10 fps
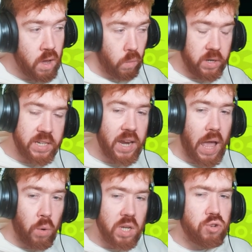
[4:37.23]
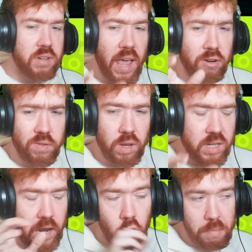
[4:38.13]
Once again, I want to stress the accuracy thing
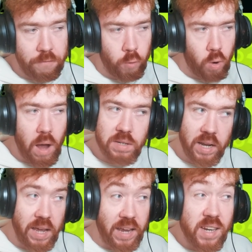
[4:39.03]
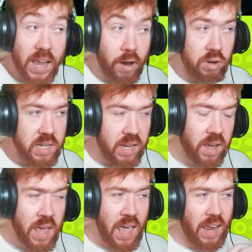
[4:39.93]
because I know before I was kind of against accuracy,
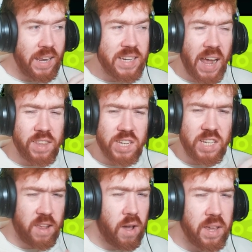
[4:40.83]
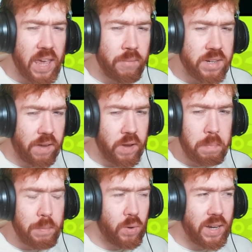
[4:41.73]
at least at the start of the game, because I think
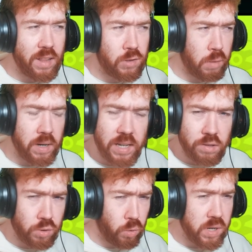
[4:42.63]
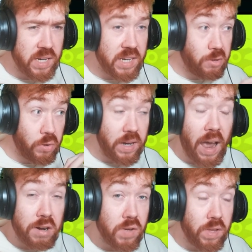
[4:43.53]
people are leaning too much in towards it, saying you need
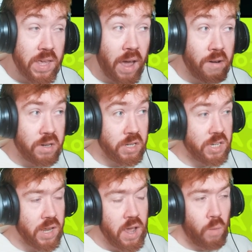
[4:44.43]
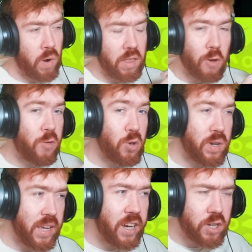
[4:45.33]
accuracy for your characters, when I don't think you
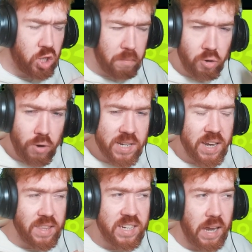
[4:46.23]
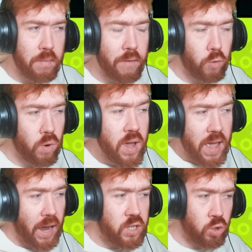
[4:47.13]
did, because you're progressing at the same level
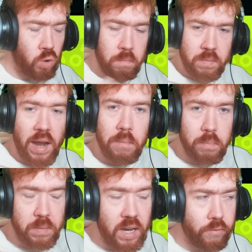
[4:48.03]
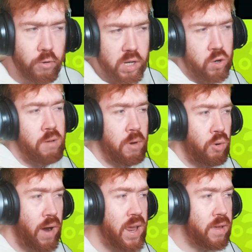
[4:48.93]
as you're kind of clearing through the story mode,
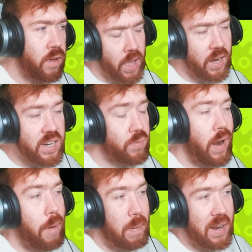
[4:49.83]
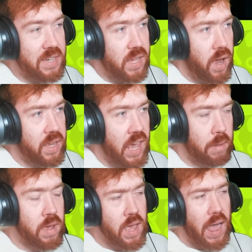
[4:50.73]
right? at least when I'm playing at the start of the
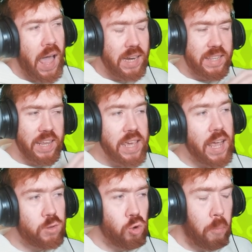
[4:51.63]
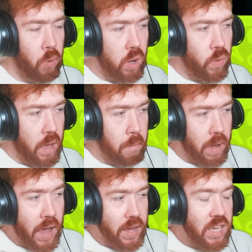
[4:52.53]
game, I did get to a point where
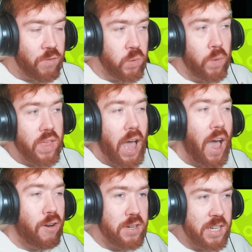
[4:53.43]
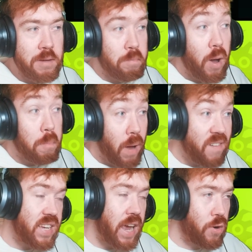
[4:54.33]
even with the accuracy
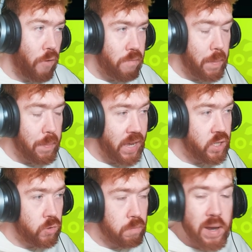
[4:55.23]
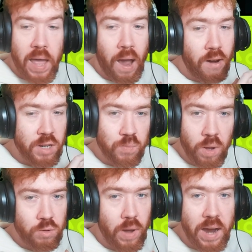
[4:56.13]
buffs I got from my potential, my characters
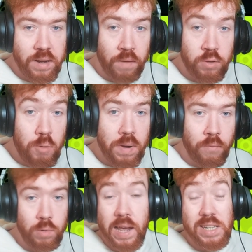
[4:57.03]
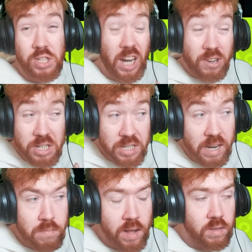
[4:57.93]
weren't to a high enough dupe level that it generally just
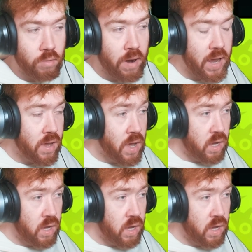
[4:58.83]
didn't matter, right?